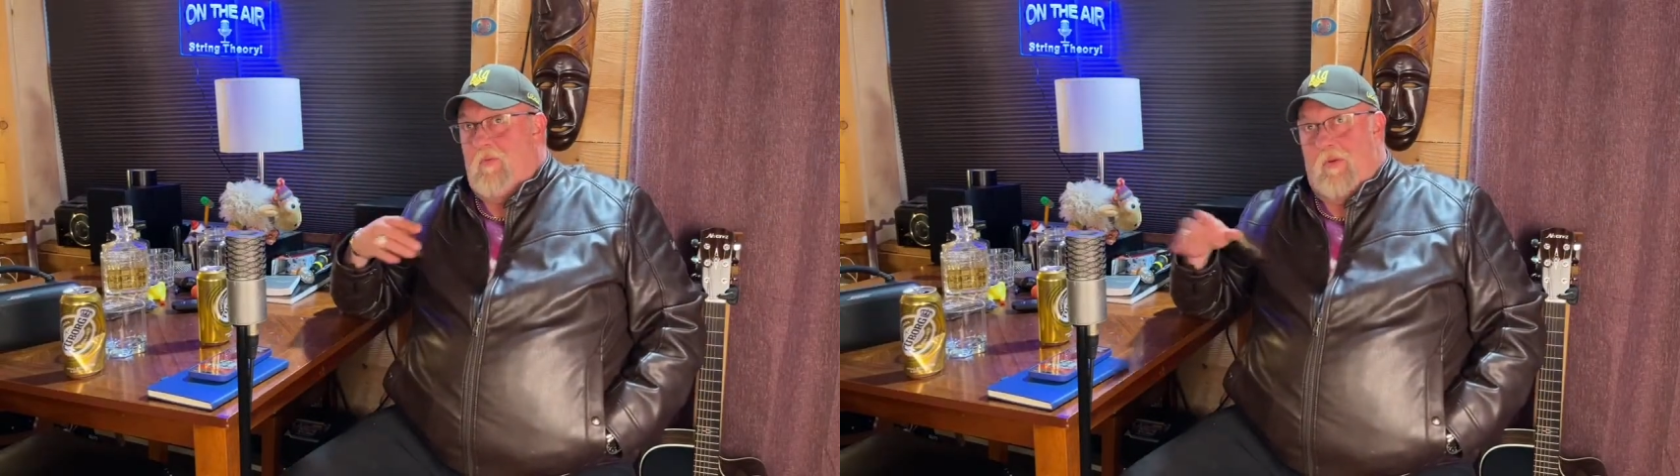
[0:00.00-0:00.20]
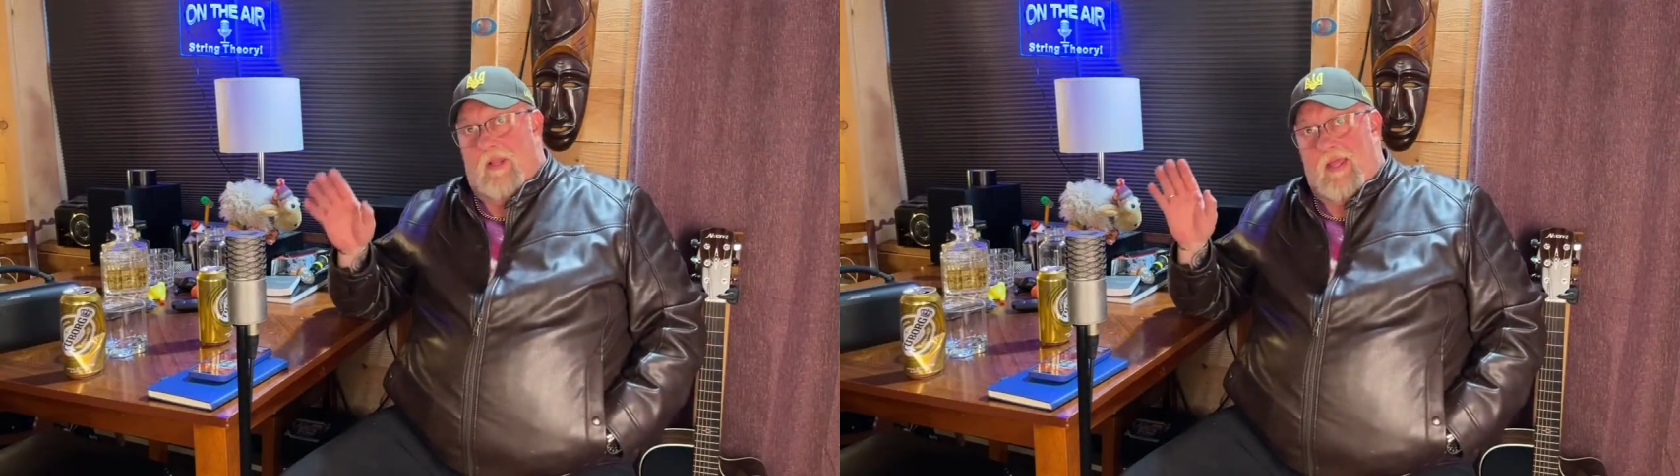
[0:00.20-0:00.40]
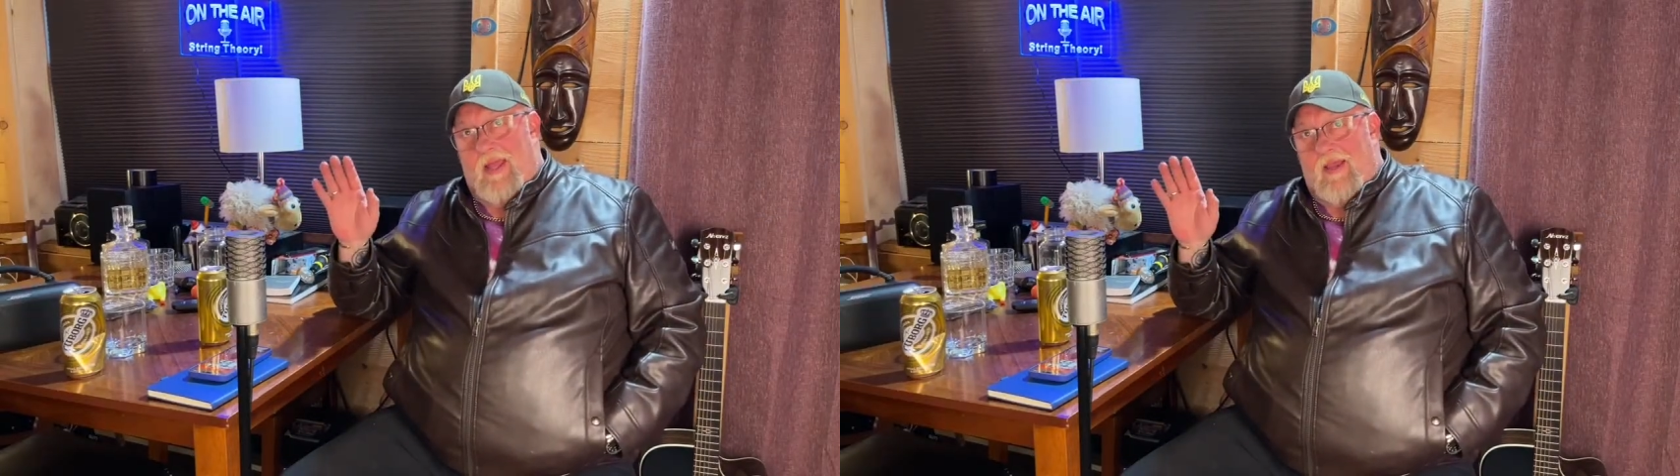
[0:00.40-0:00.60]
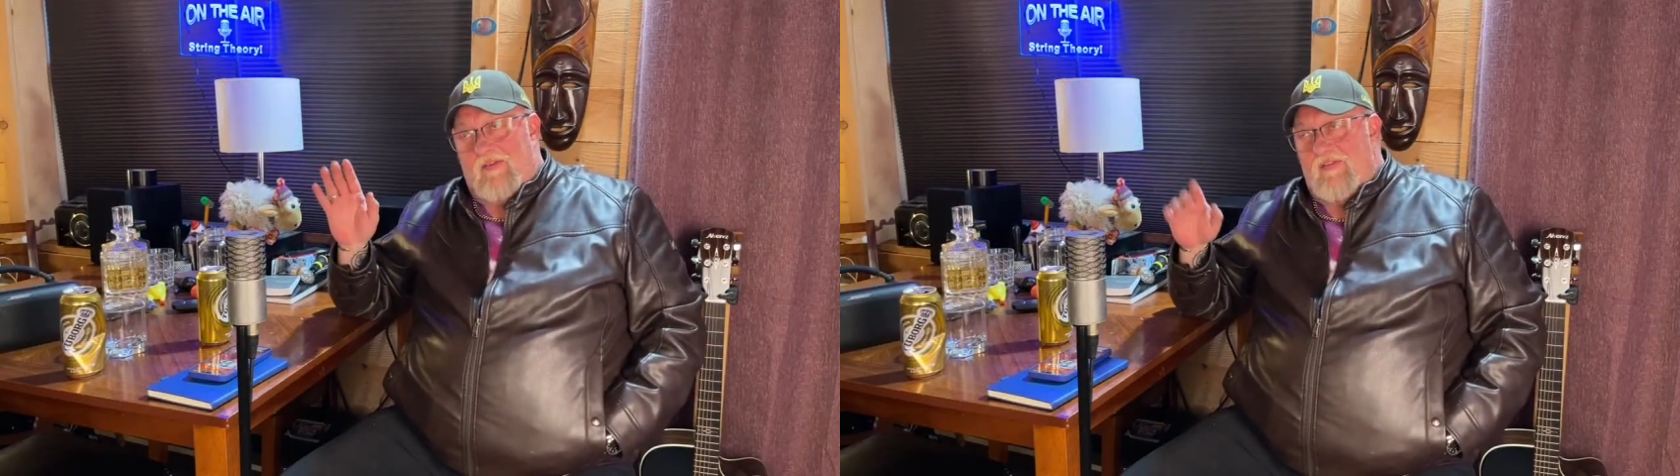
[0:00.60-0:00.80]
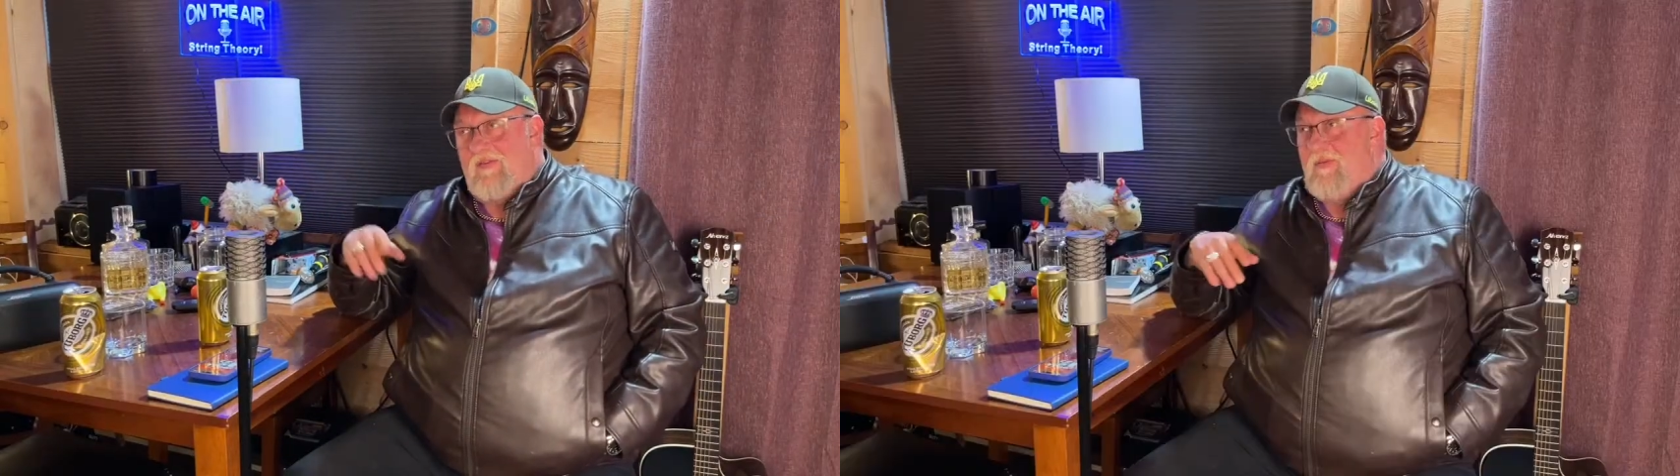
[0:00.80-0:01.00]

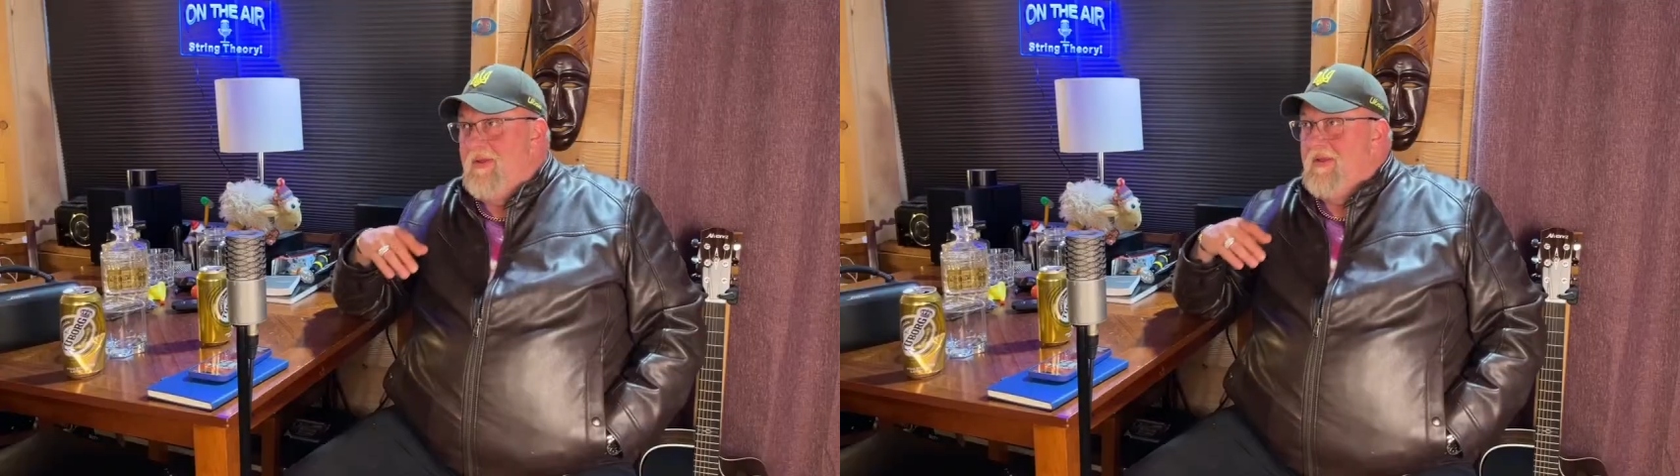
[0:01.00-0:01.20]
relax,